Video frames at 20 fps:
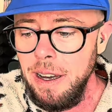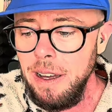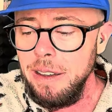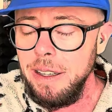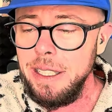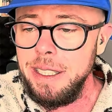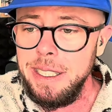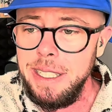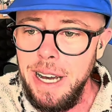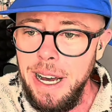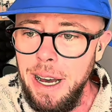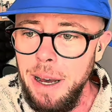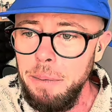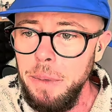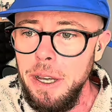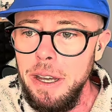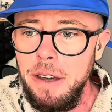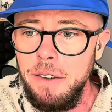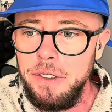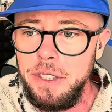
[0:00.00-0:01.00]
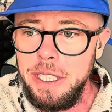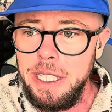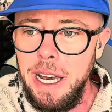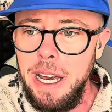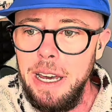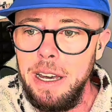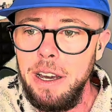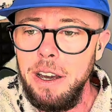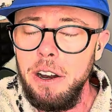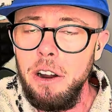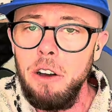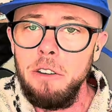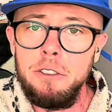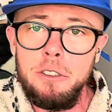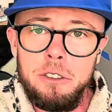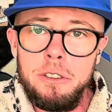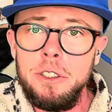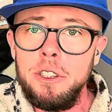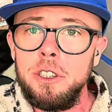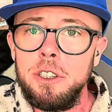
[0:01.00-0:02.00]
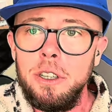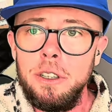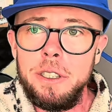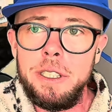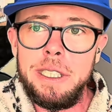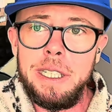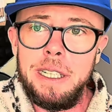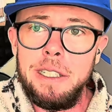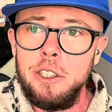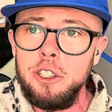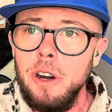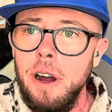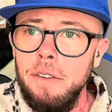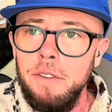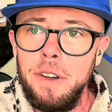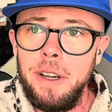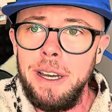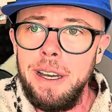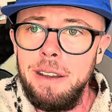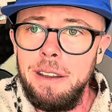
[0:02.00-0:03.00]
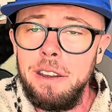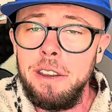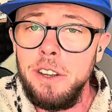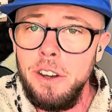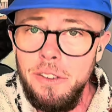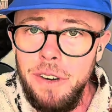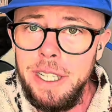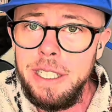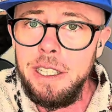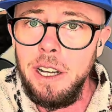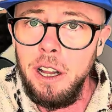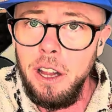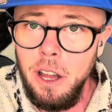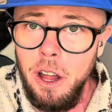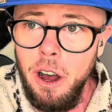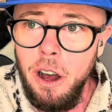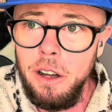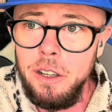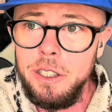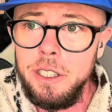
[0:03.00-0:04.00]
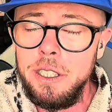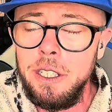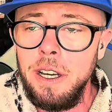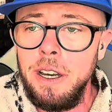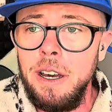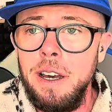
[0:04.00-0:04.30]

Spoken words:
the time that you've taken on consulting, traveling. There is a lot.